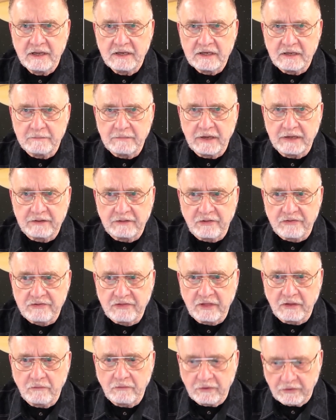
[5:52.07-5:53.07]
to make this
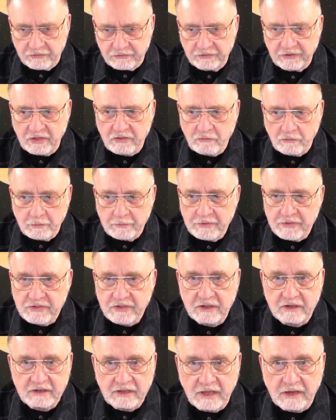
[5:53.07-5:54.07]
thing work. So that's what we'll be
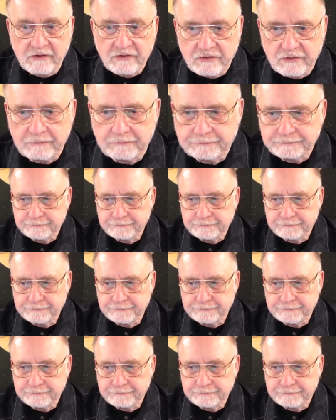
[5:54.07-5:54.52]
seeing next.